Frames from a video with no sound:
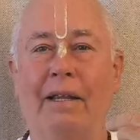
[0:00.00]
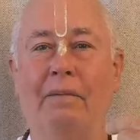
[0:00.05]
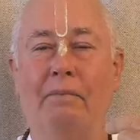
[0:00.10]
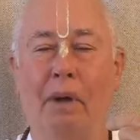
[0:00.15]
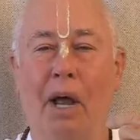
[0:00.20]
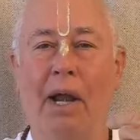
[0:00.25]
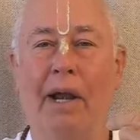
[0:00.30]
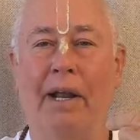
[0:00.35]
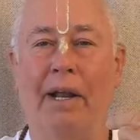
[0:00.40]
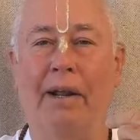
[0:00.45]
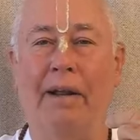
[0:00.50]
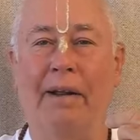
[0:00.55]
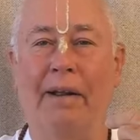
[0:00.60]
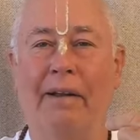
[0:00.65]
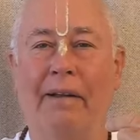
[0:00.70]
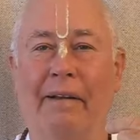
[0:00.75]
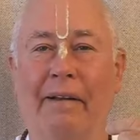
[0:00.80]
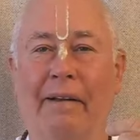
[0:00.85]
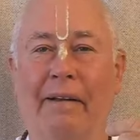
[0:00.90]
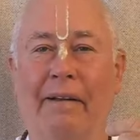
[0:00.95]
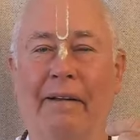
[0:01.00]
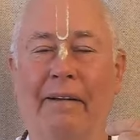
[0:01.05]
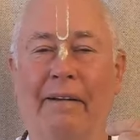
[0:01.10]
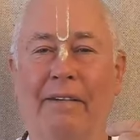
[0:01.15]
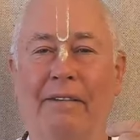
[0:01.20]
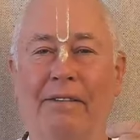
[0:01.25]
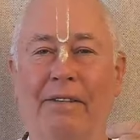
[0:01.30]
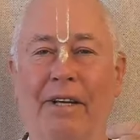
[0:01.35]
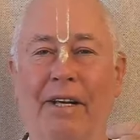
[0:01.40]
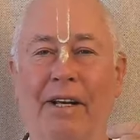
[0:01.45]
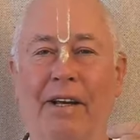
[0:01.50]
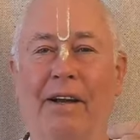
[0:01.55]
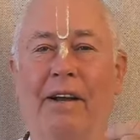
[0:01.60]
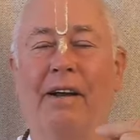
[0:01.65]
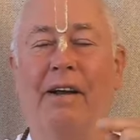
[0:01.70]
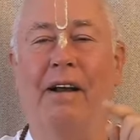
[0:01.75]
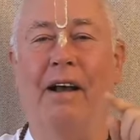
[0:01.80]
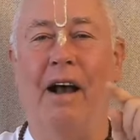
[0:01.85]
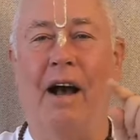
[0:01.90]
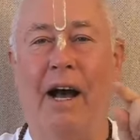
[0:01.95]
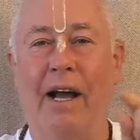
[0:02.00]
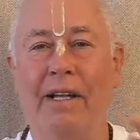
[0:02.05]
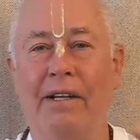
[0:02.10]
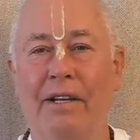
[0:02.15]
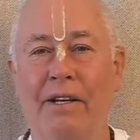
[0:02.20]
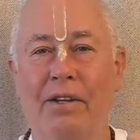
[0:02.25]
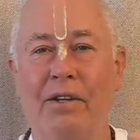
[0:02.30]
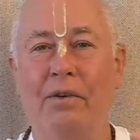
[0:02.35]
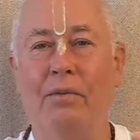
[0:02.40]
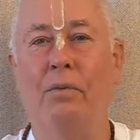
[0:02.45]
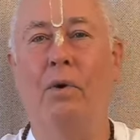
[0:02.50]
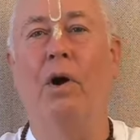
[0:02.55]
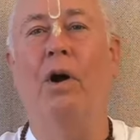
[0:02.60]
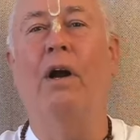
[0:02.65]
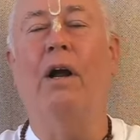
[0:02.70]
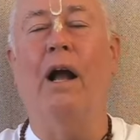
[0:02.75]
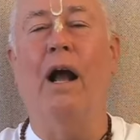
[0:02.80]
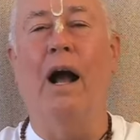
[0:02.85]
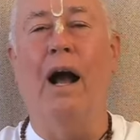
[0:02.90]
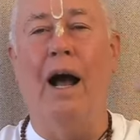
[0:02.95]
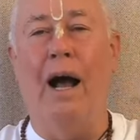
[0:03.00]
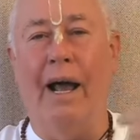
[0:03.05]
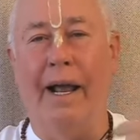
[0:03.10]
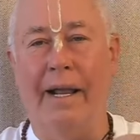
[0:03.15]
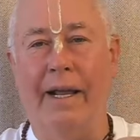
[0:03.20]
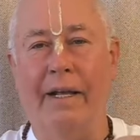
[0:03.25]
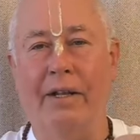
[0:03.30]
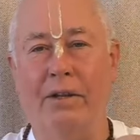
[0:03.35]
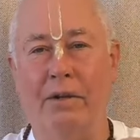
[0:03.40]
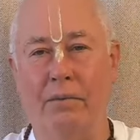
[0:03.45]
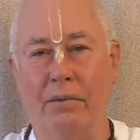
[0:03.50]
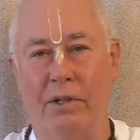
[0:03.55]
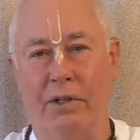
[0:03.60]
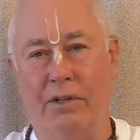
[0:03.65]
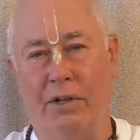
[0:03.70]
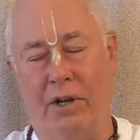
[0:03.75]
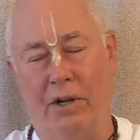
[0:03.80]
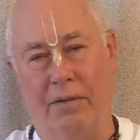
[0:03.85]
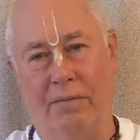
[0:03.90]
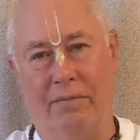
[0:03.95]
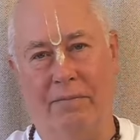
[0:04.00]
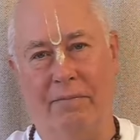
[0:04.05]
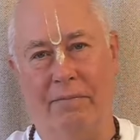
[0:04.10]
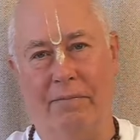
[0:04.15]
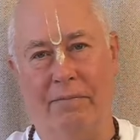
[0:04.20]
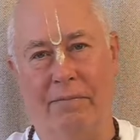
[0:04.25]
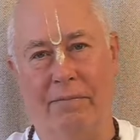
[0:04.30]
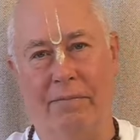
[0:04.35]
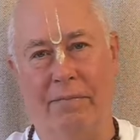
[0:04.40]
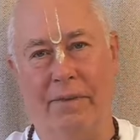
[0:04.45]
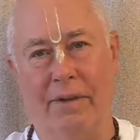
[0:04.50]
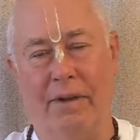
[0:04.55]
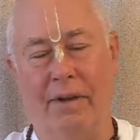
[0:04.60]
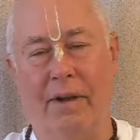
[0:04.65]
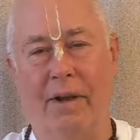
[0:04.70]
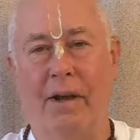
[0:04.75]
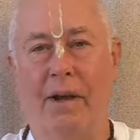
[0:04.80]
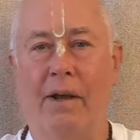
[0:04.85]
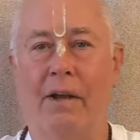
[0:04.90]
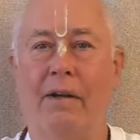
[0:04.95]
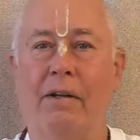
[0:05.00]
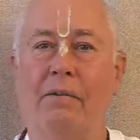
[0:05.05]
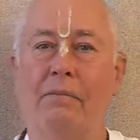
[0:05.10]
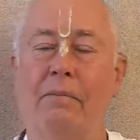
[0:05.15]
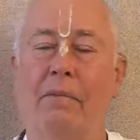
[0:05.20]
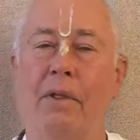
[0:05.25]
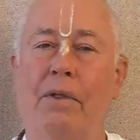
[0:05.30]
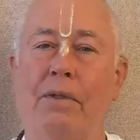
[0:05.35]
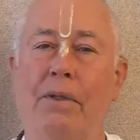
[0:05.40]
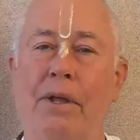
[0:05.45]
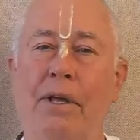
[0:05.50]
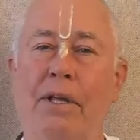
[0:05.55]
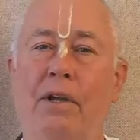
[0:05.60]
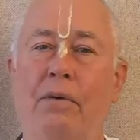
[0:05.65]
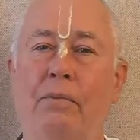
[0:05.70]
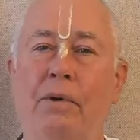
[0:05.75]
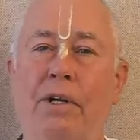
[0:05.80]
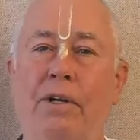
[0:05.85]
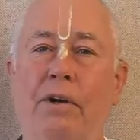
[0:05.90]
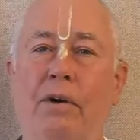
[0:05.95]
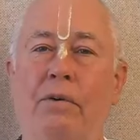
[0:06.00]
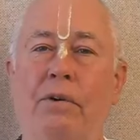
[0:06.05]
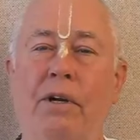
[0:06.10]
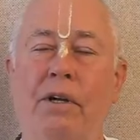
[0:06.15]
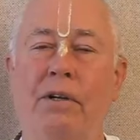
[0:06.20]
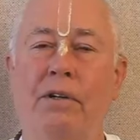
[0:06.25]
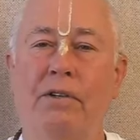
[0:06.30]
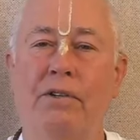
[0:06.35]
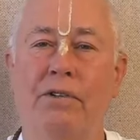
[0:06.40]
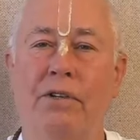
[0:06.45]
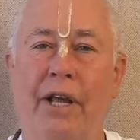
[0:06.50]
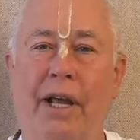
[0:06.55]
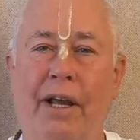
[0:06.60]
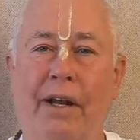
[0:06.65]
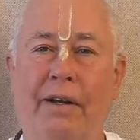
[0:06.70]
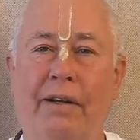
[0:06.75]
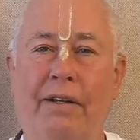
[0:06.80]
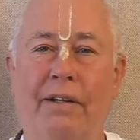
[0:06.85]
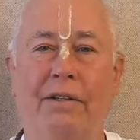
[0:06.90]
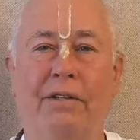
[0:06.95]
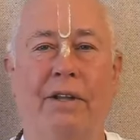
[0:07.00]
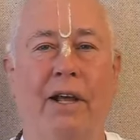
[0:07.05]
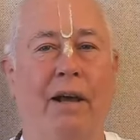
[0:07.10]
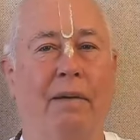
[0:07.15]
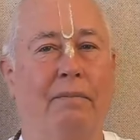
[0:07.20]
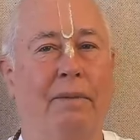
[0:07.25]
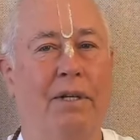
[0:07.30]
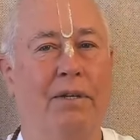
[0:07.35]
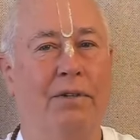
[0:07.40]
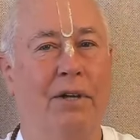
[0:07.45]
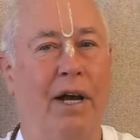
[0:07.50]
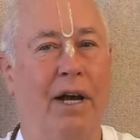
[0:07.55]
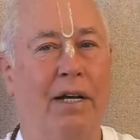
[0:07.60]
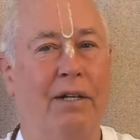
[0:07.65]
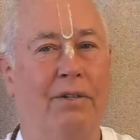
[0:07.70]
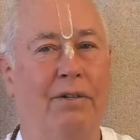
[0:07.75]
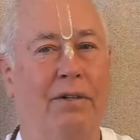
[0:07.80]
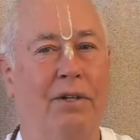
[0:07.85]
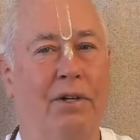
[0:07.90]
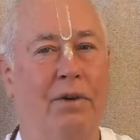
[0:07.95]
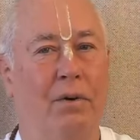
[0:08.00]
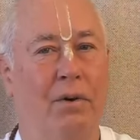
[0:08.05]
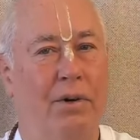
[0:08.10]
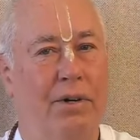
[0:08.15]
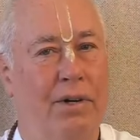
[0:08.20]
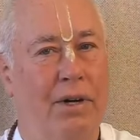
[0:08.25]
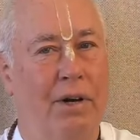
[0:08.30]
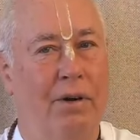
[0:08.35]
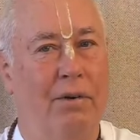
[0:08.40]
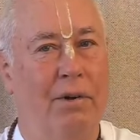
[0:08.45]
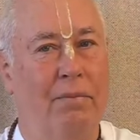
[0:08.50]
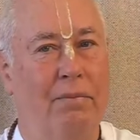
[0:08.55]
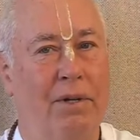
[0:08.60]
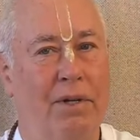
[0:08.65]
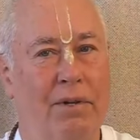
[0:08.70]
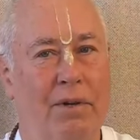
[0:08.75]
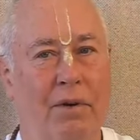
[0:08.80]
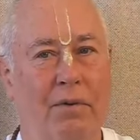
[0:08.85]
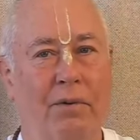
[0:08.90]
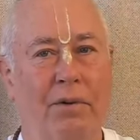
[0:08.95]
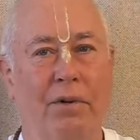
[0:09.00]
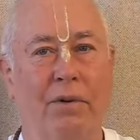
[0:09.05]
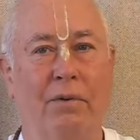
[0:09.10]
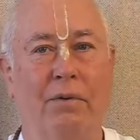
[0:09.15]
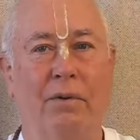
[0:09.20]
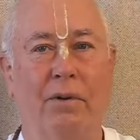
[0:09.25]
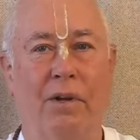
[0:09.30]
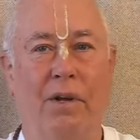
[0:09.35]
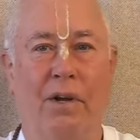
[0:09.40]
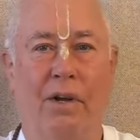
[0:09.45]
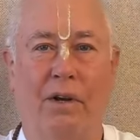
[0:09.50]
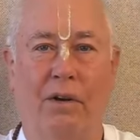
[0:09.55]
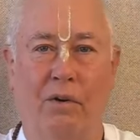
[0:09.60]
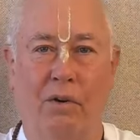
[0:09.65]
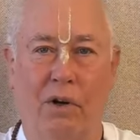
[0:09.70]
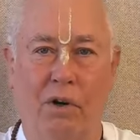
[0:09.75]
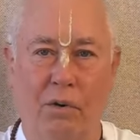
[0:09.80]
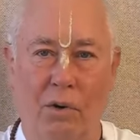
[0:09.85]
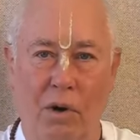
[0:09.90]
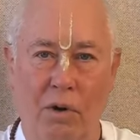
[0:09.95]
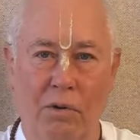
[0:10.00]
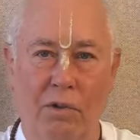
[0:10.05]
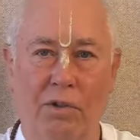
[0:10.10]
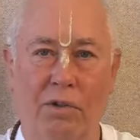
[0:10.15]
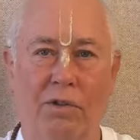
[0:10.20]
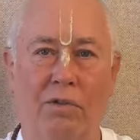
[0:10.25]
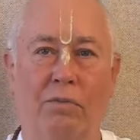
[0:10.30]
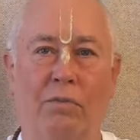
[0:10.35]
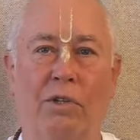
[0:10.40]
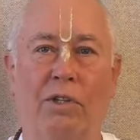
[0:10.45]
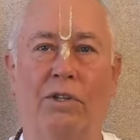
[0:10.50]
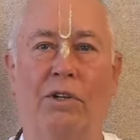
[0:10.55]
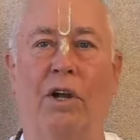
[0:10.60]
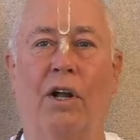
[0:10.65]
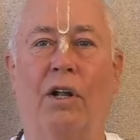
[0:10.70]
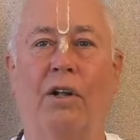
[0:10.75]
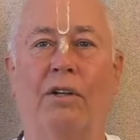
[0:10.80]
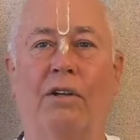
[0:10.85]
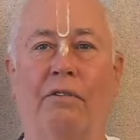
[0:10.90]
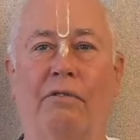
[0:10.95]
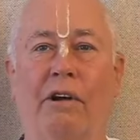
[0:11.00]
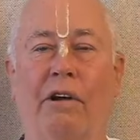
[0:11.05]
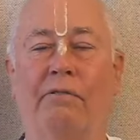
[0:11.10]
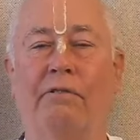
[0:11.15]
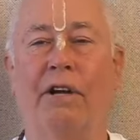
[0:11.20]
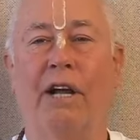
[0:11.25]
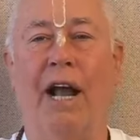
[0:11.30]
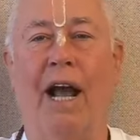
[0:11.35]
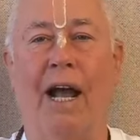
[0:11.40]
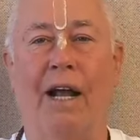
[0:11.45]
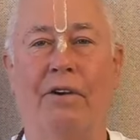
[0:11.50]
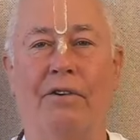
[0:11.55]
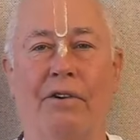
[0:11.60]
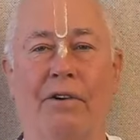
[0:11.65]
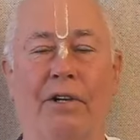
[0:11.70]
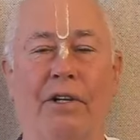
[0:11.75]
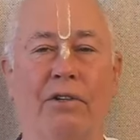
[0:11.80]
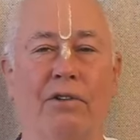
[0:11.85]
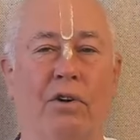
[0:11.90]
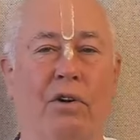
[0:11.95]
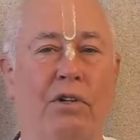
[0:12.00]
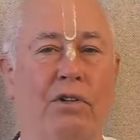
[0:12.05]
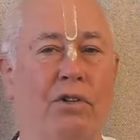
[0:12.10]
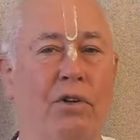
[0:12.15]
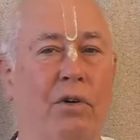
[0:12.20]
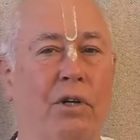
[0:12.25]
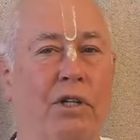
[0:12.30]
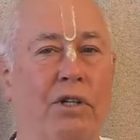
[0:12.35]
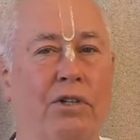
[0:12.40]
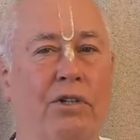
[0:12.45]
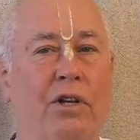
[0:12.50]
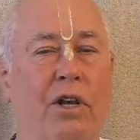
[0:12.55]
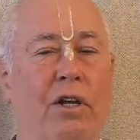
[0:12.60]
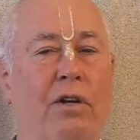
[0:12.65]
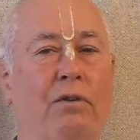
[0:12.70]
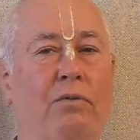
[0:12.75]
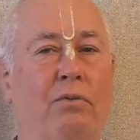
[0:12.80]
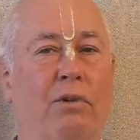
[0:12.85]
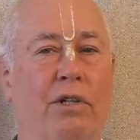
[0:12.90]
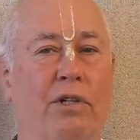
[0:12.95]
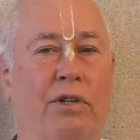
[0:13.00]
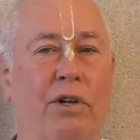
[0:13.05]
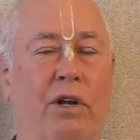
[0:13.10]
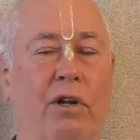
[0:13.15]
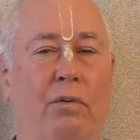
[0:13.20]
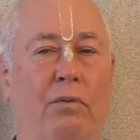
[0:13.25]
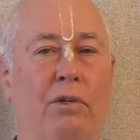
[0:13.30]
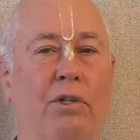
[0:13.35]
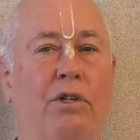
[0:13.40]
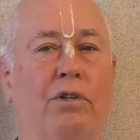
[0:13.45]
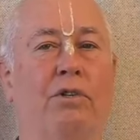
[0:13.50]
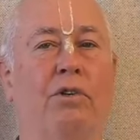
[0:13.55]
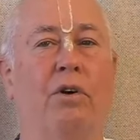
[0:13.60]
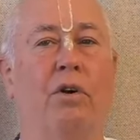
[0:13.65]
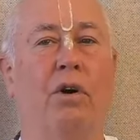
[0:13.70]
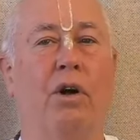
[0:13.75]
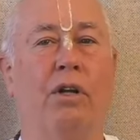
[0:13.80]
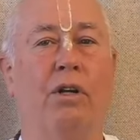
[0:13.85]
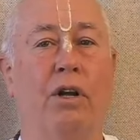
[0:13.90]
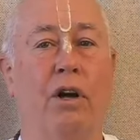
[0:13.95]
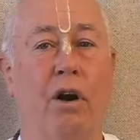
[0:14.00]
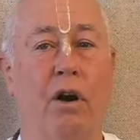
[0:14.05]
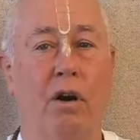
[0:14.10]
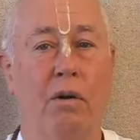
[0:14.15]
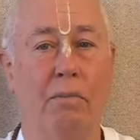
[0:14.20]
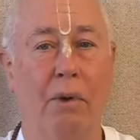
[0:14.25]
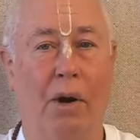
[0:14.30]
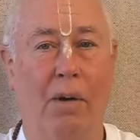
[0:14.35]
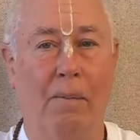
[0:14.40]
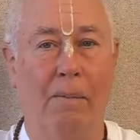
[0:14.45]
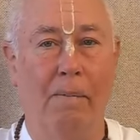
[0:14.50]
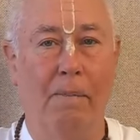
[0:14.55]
the money. See? I did the work, I get the result. The thing that we don't understand is that besides the ordinary material or gross result of every action, there's also a subtle result, which is called karma.